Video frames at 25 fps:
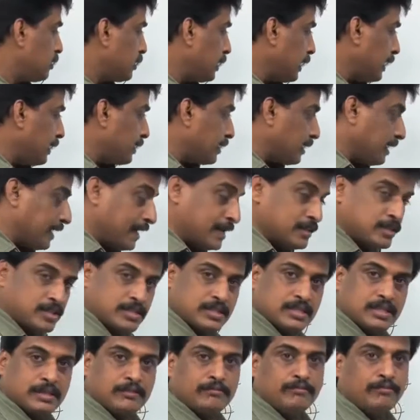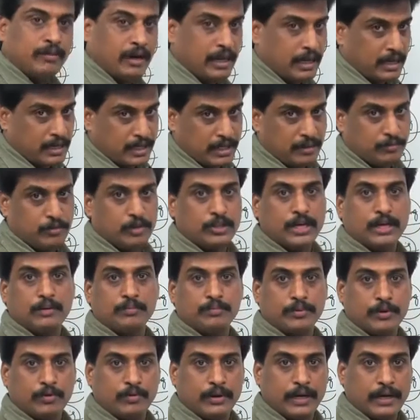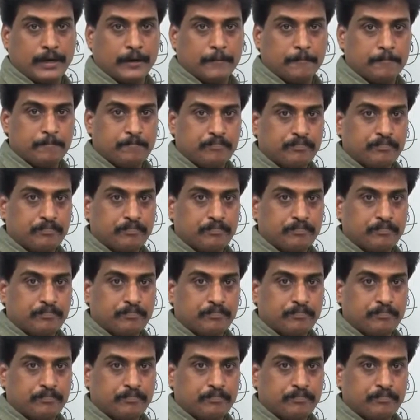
Right? Yes, file name you can provide.